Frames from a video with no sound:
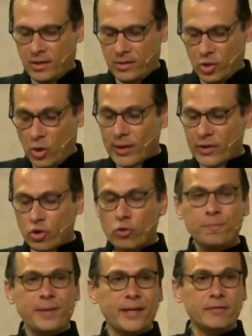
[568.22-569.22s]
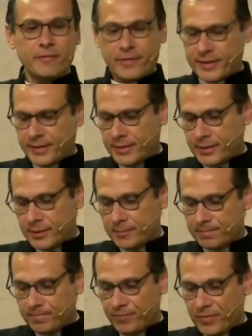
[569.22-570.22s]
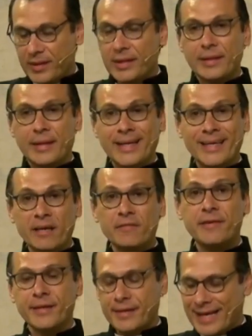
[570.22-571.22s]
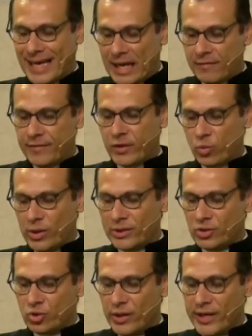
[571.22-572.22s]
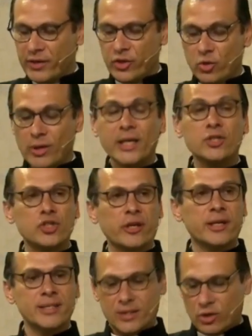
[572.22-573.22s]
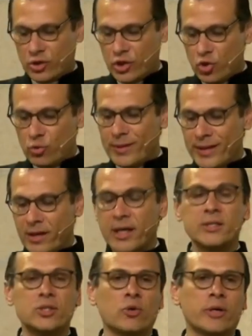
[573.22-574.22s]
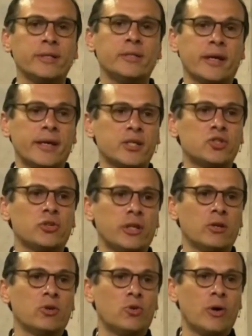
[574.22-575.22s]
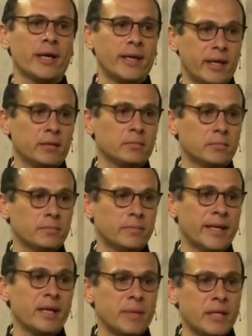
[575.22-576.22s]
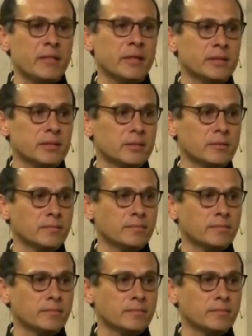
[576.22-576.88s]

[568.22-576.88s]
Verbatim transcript: To our European friends, I never ever want to hear you lecture us on human rights or international law again. And I mean this.